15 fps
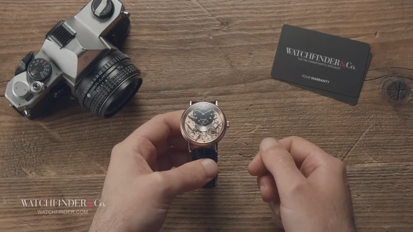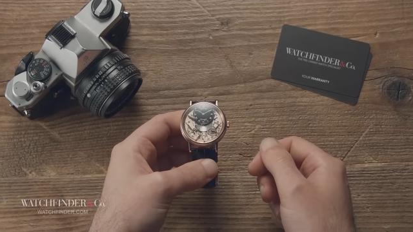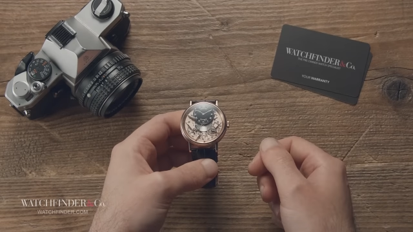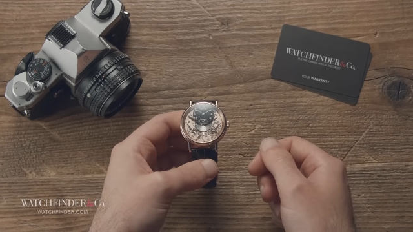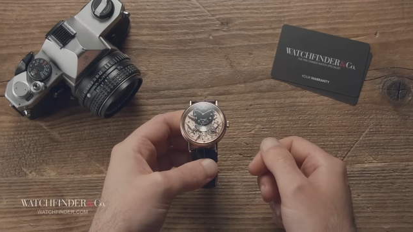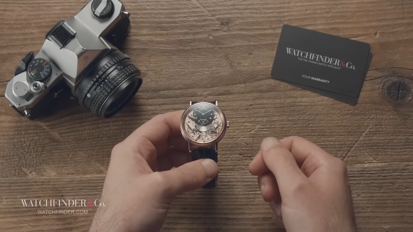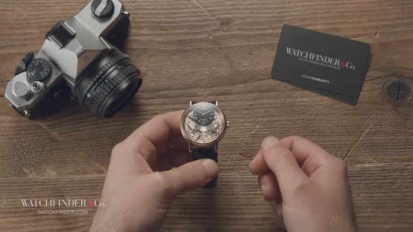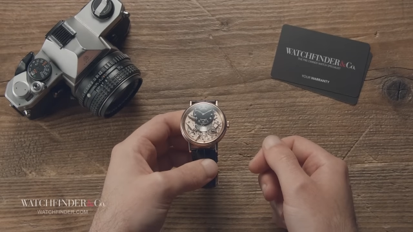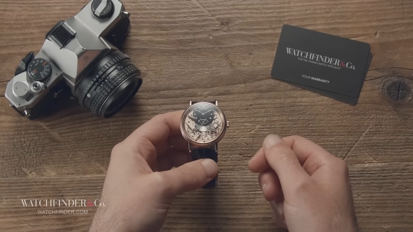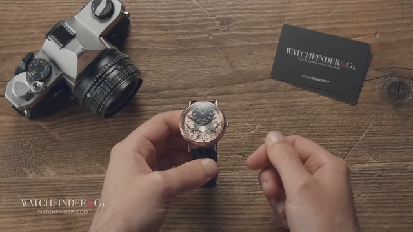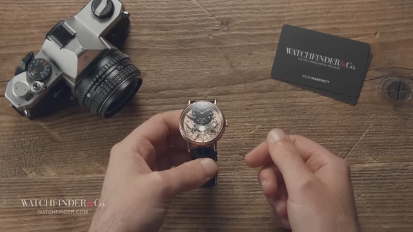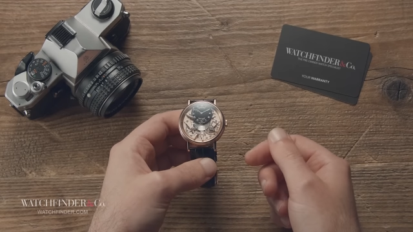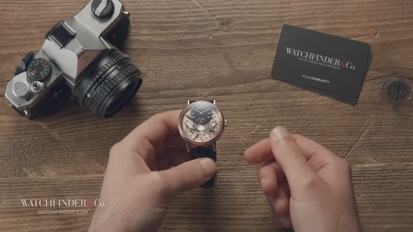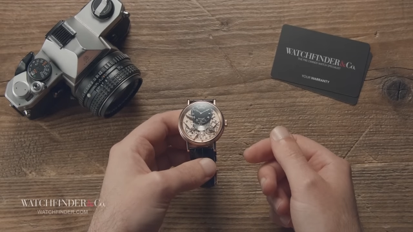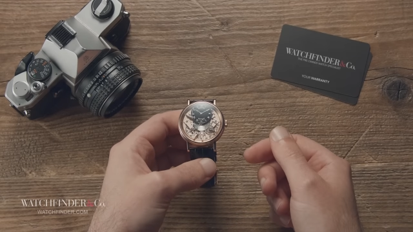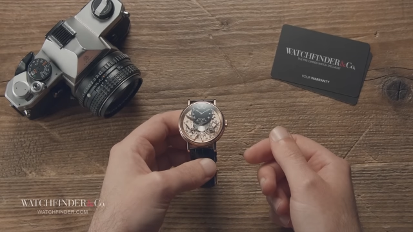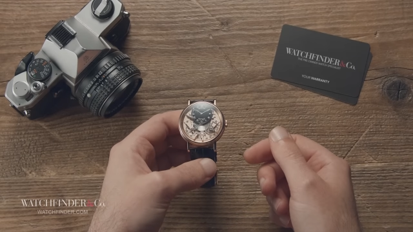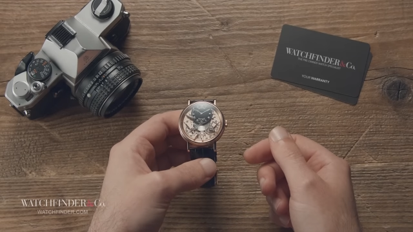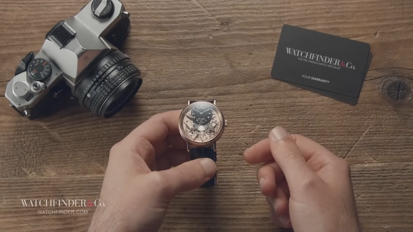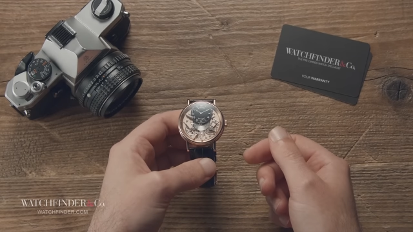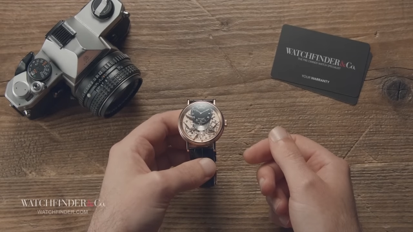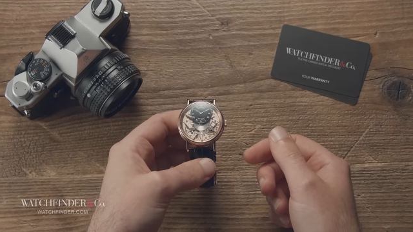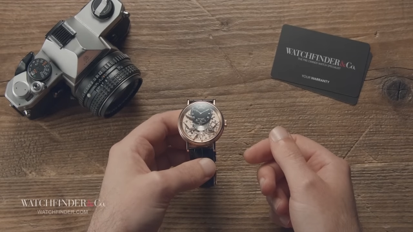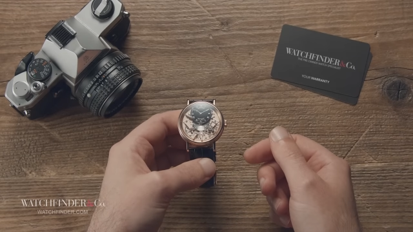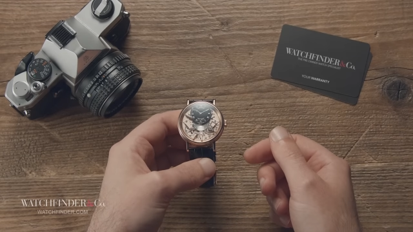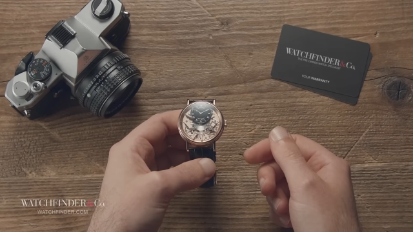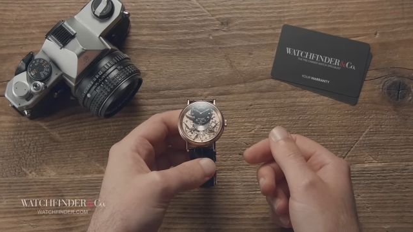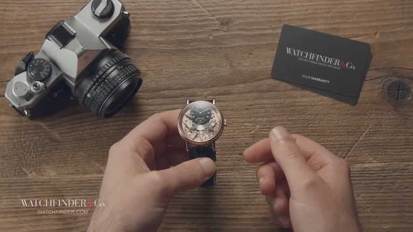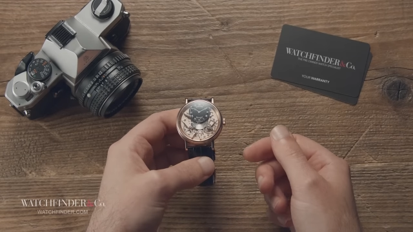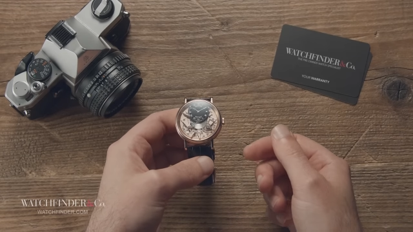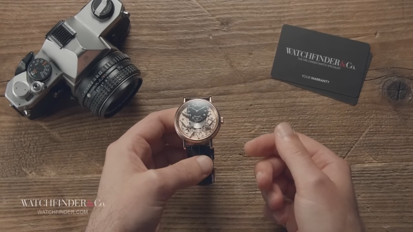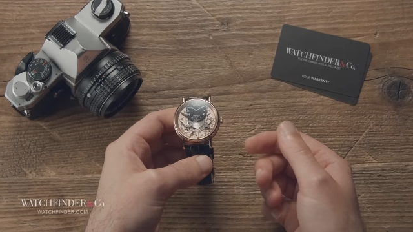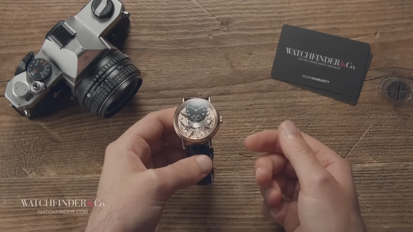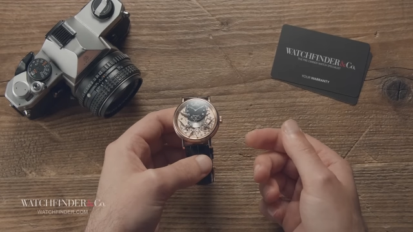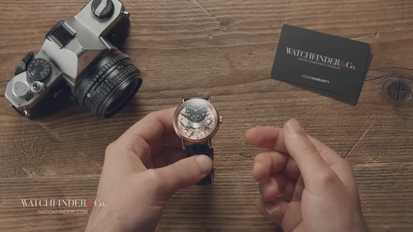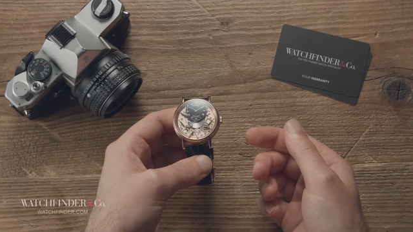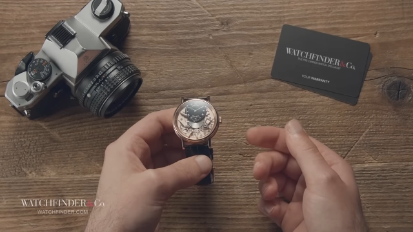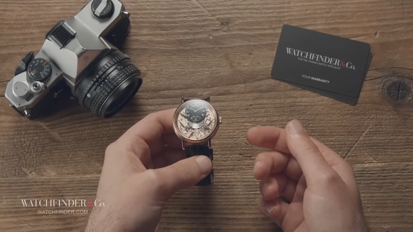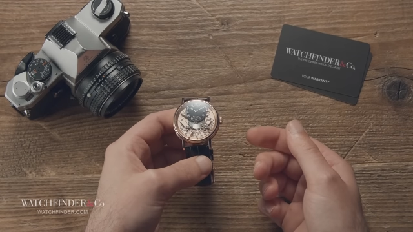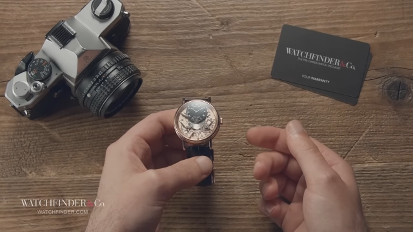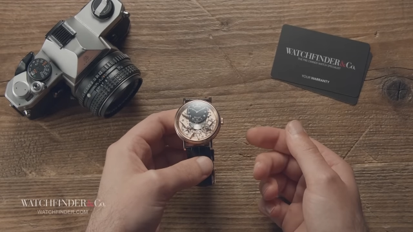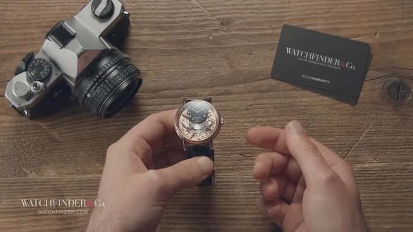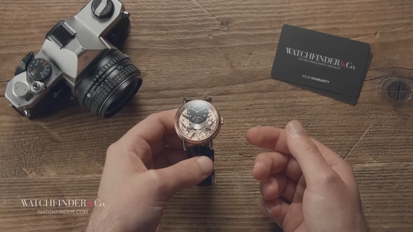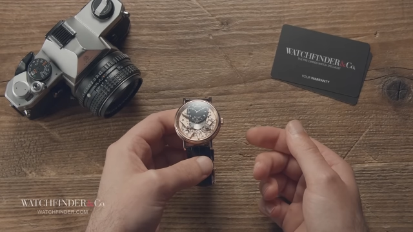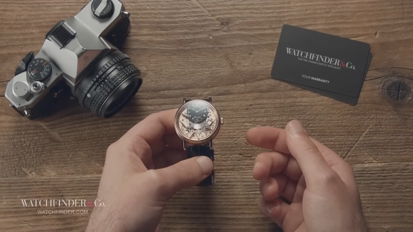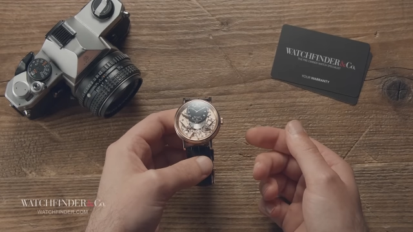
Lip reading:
No face is visible, so there are no lips to read.